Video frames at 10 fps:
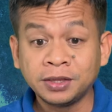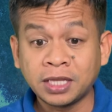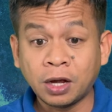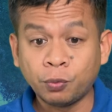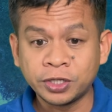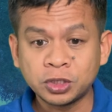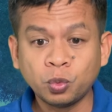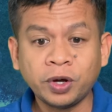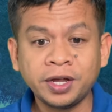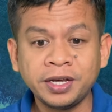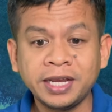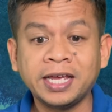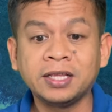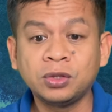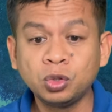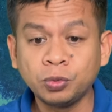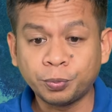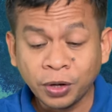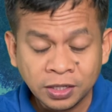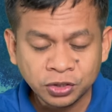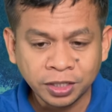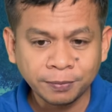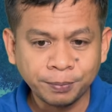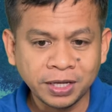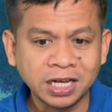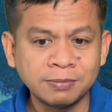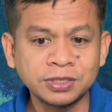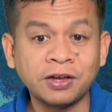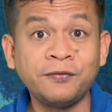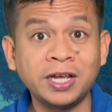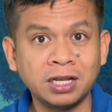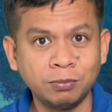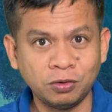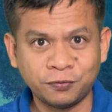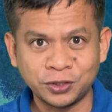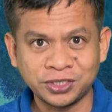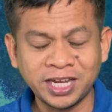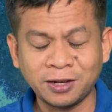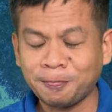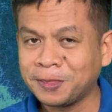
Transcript: Towers 1 and 2 project becomes available for sale.